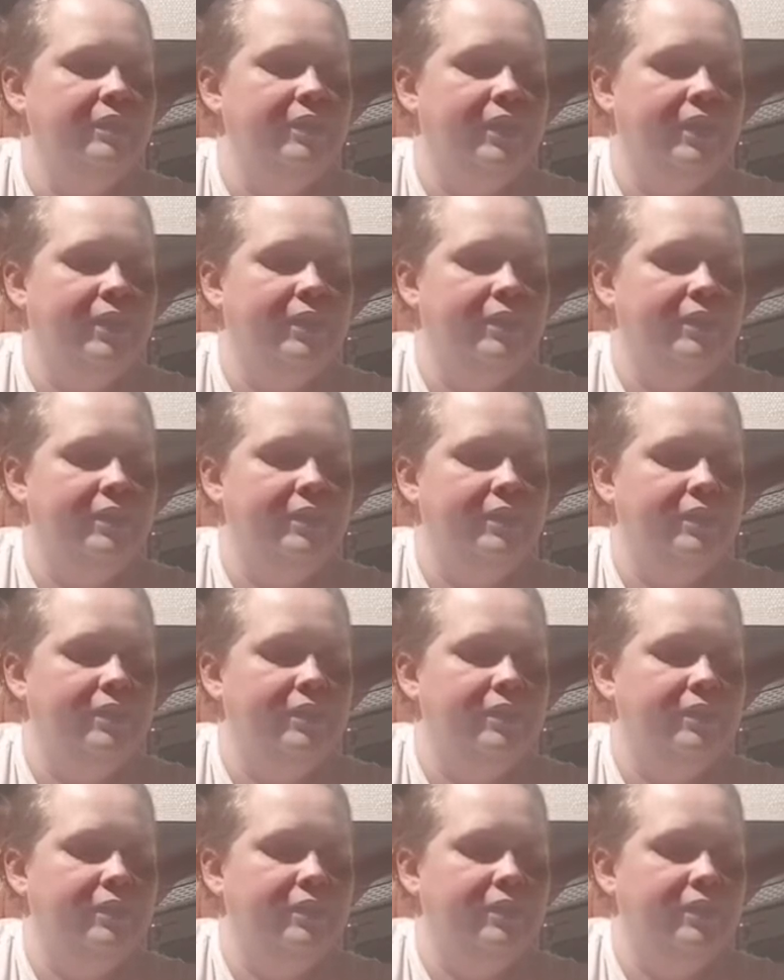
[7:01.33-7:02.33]

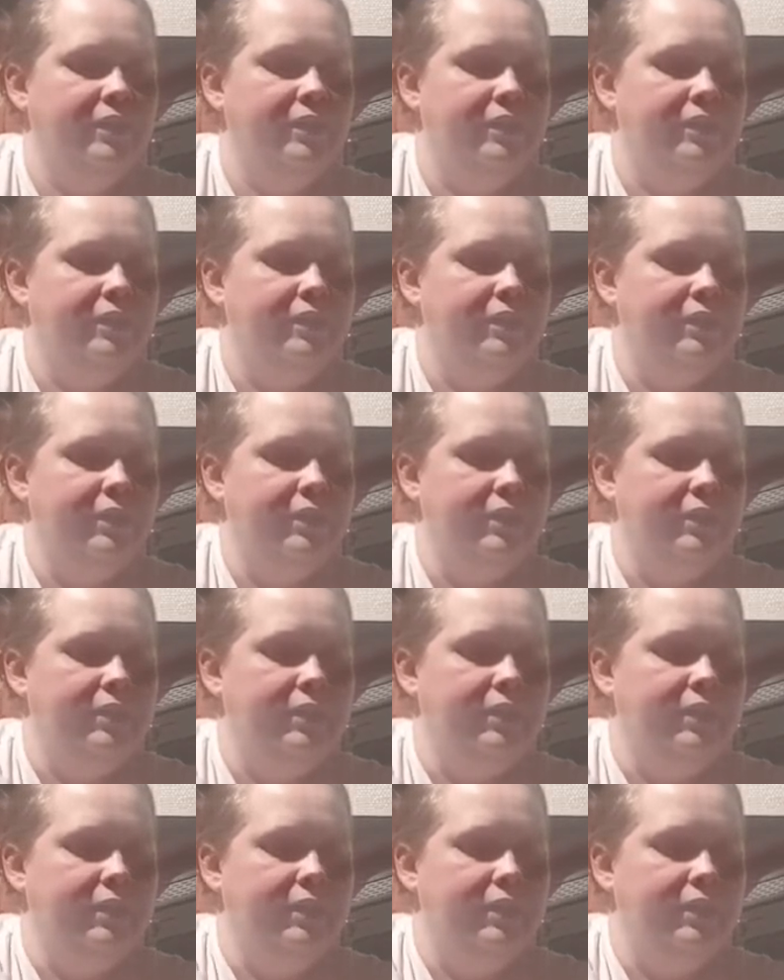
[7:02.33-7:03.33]

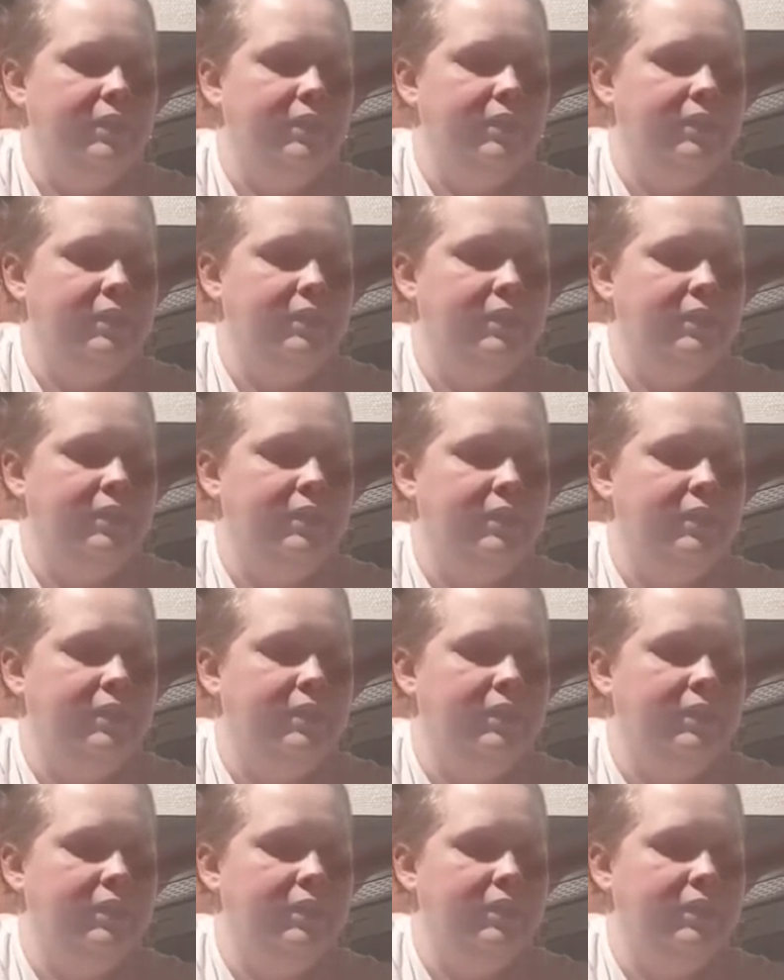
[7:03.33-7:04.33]

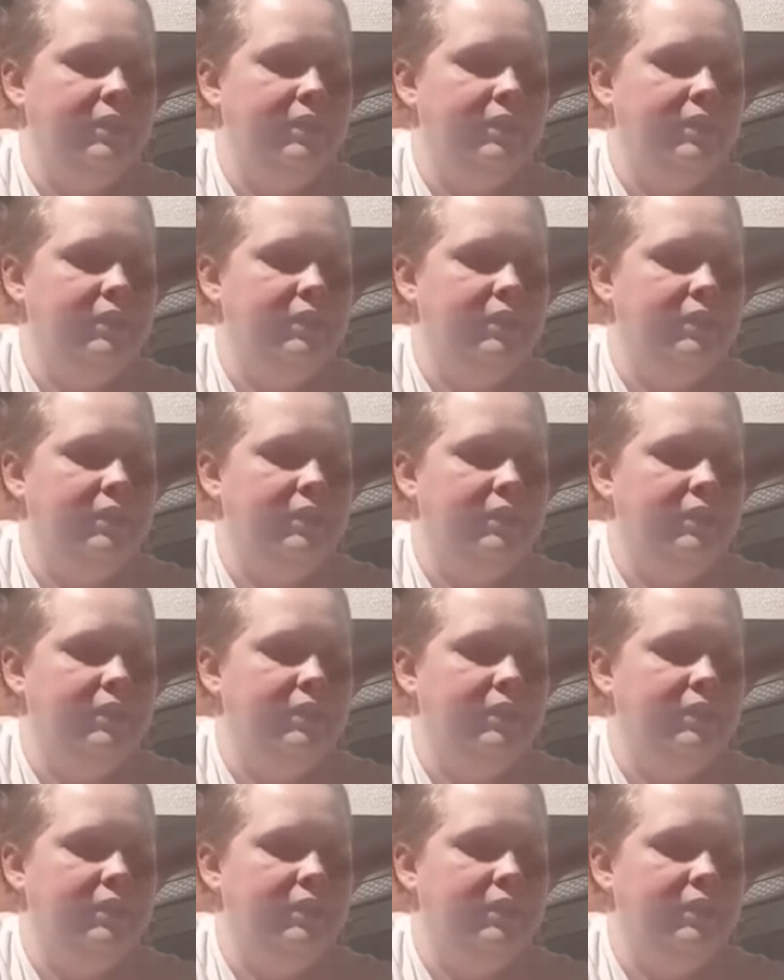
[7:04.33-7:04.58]
Nobody speaks.